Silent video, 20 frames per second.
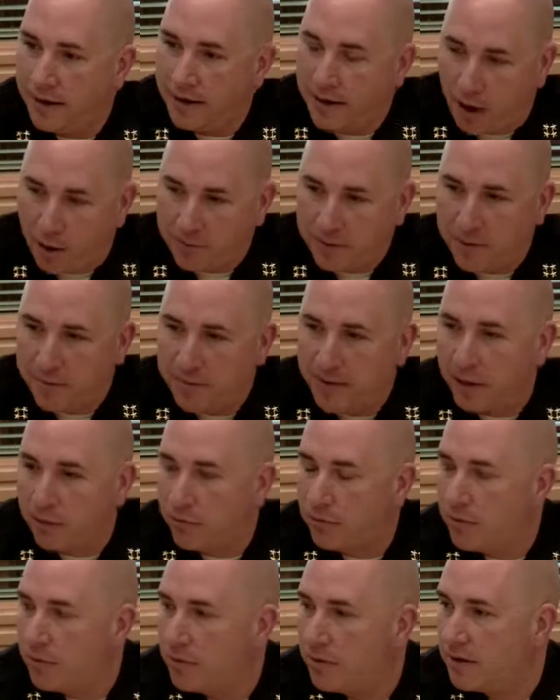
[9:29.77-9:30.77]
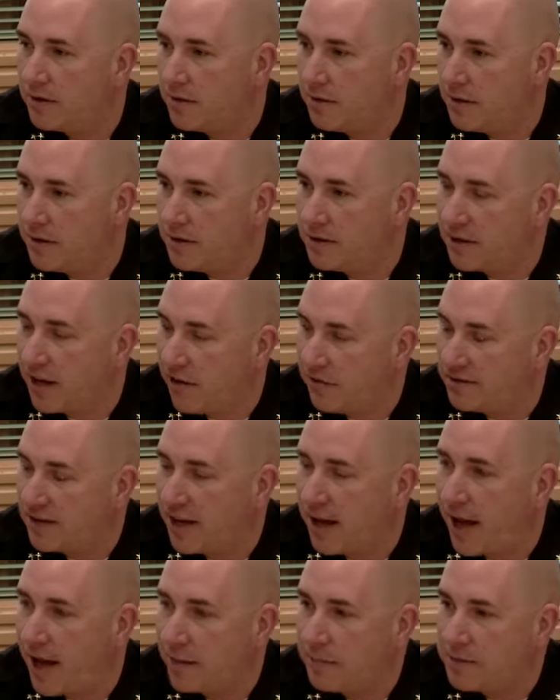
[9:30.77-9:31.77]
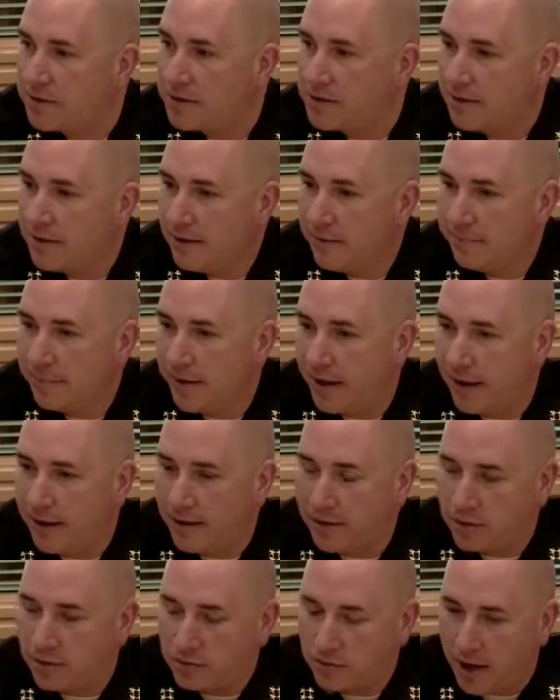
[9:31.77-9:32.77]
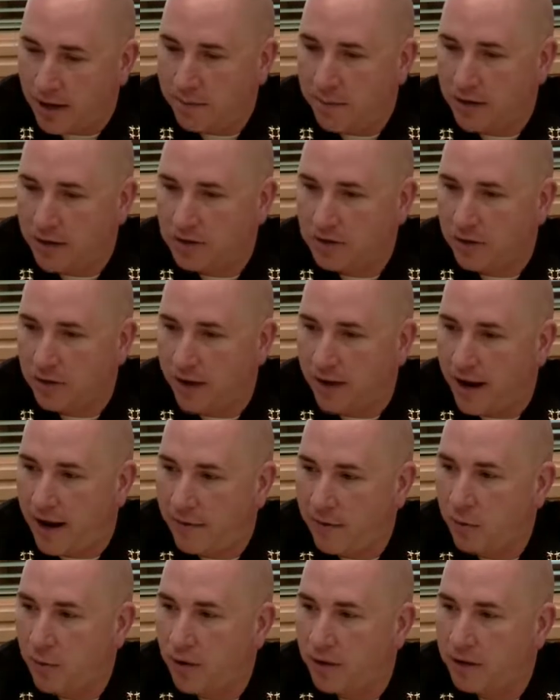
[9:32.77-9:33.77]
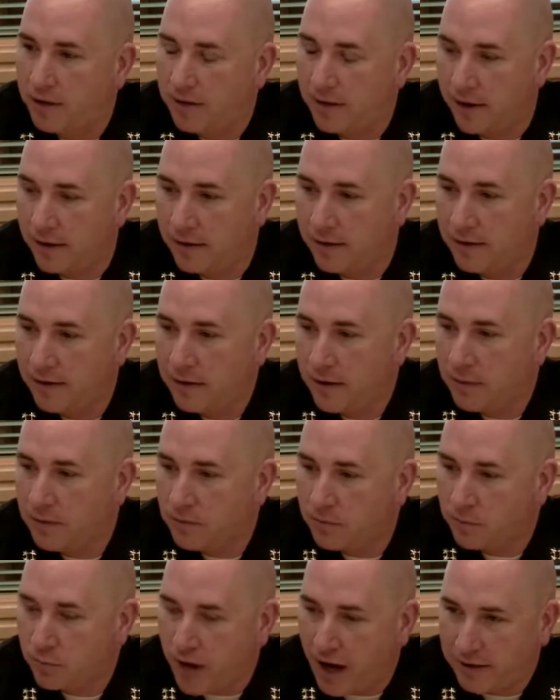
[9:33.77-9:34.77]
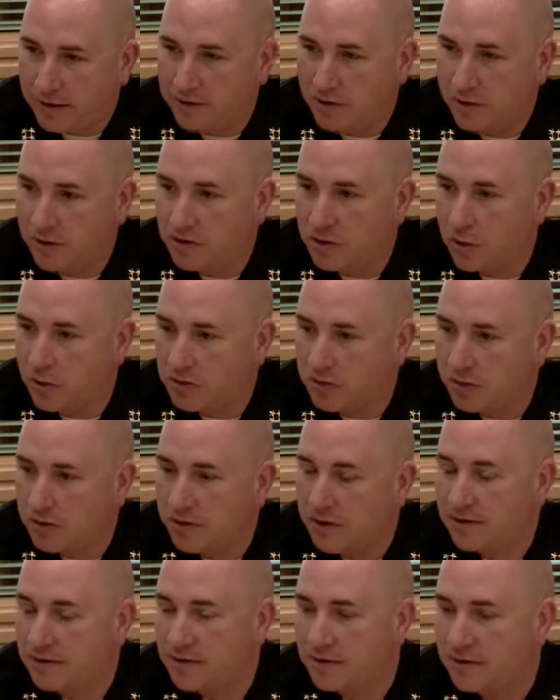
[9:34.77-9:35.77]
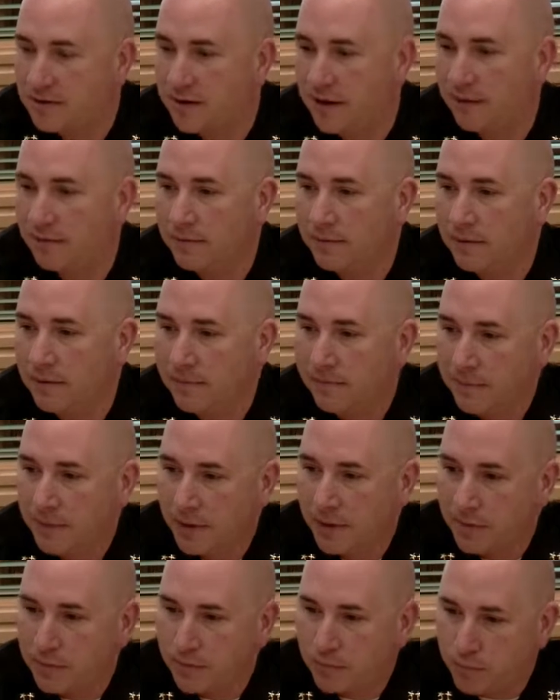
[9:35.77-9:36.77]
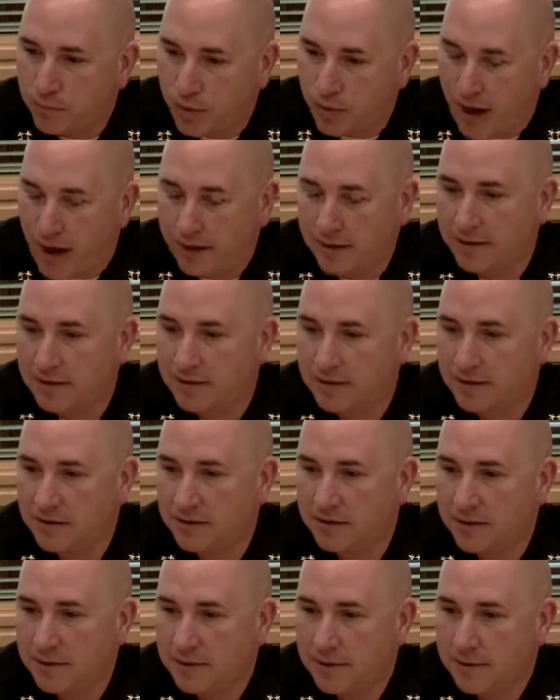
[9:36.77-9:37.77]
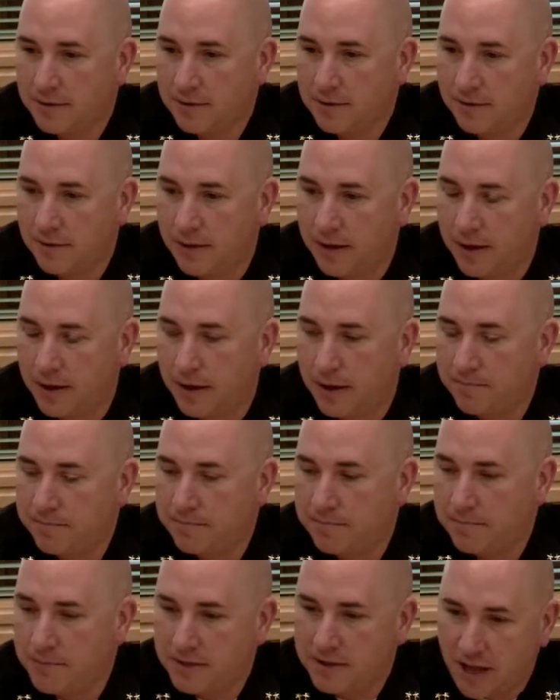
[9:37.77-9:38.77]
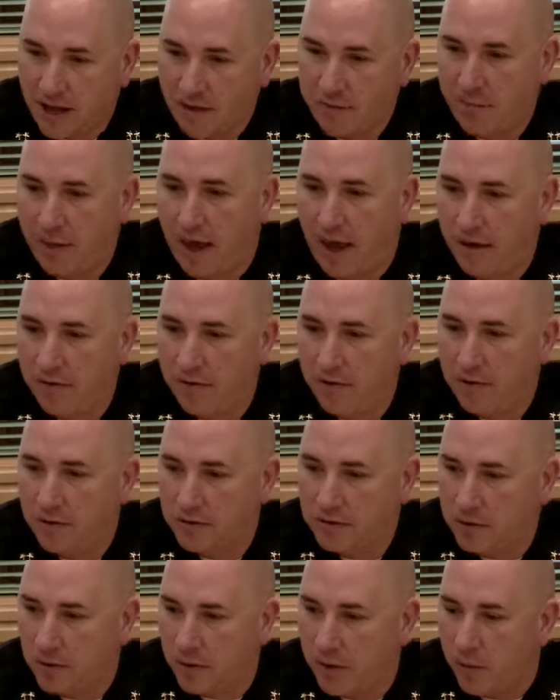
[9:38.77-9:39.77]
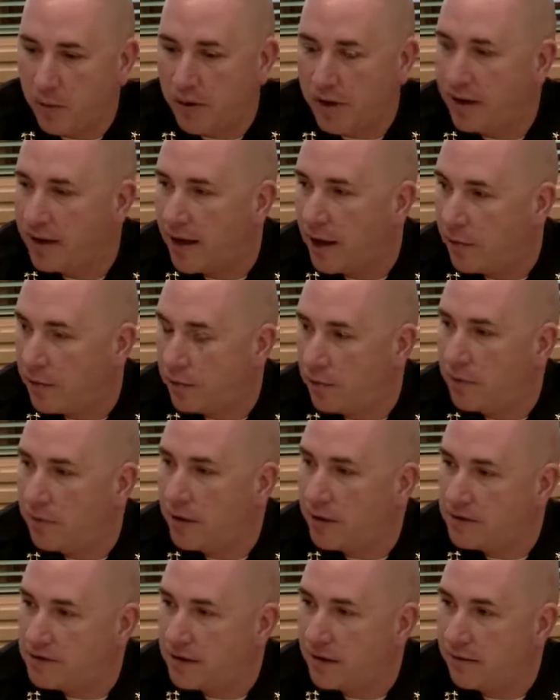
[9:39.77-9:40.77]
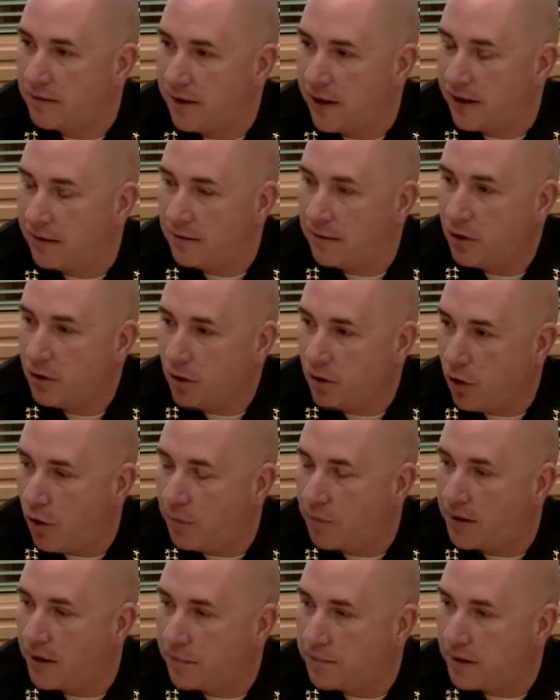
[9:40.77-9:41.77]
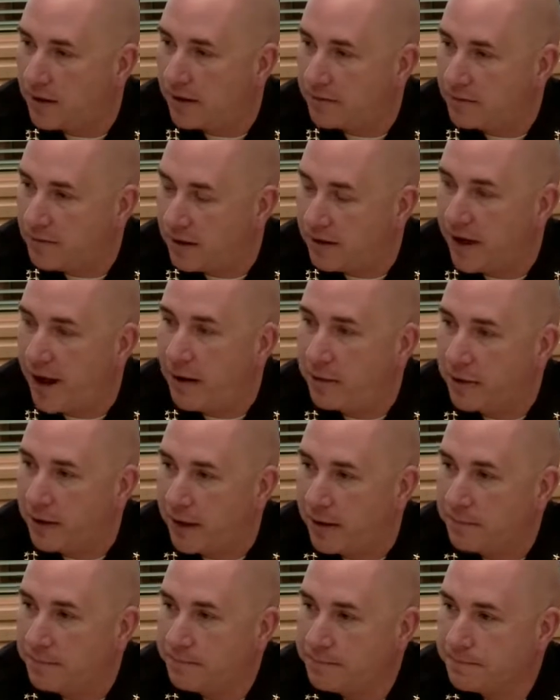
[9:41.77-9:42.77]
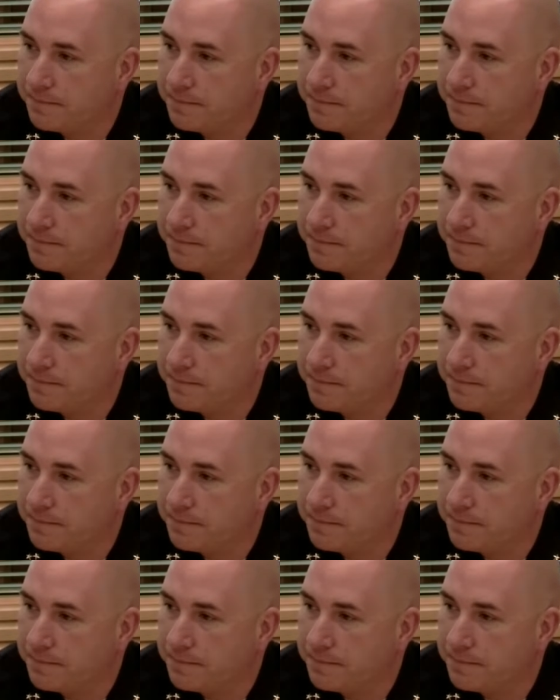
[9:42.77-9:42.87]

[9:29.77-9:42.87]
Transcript: help them get through these tough times and try to make sure that everyone can practice good social distancing, practice safe behaviors so that we can get through this and open up the town again.